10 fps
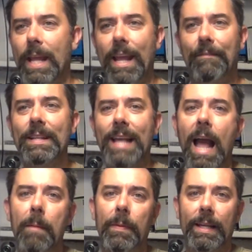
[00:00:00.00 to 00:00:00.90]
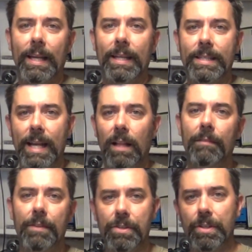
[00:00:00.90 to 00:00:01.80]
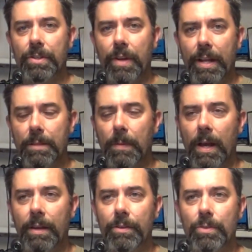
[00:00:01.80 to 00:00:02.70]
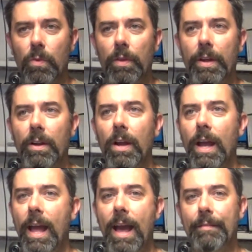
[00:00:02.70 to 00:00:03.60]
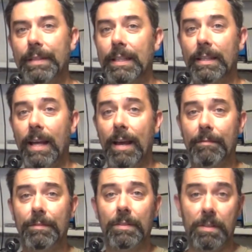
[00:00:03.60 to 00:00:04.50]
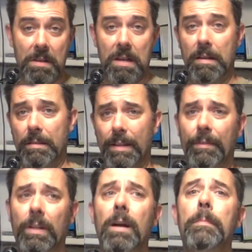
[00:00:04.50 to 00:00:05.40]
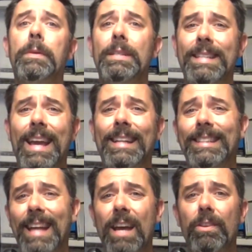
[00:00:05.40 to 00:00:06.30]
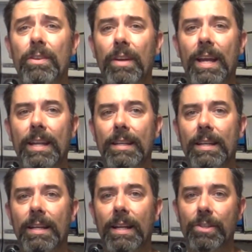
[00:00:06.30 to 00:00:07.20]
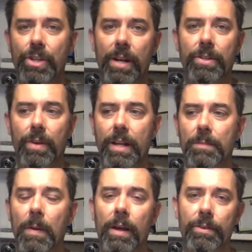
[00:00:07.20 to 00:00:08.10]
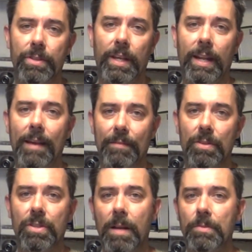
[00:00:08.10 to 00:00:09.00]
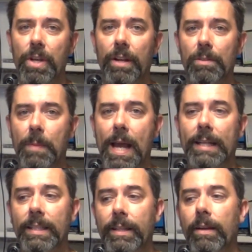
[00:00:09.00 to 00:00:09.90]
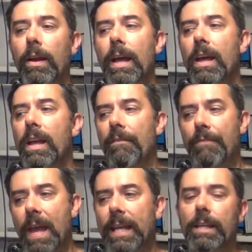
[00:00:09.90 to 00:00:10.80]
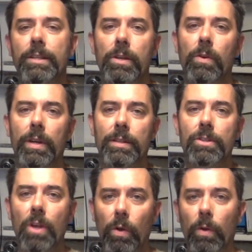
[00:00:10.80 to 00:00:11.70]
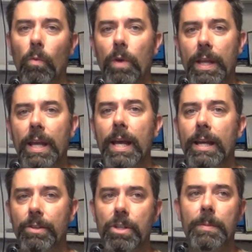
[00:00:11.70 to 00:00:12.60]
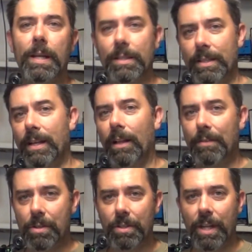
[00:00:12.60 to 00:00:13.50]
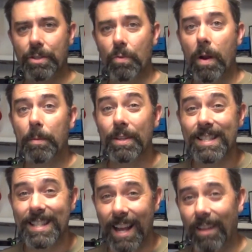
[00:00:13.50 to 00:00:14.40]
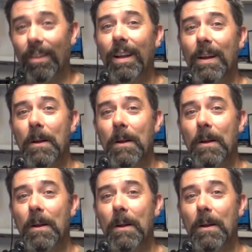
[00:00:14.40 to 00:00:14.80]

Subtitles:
if it's happening in television transponders, where they're having to have different companies gang together and share a transponder so they can have those sub-channels packed in there, if they can do it, so can we. And just because the television stations were able to sell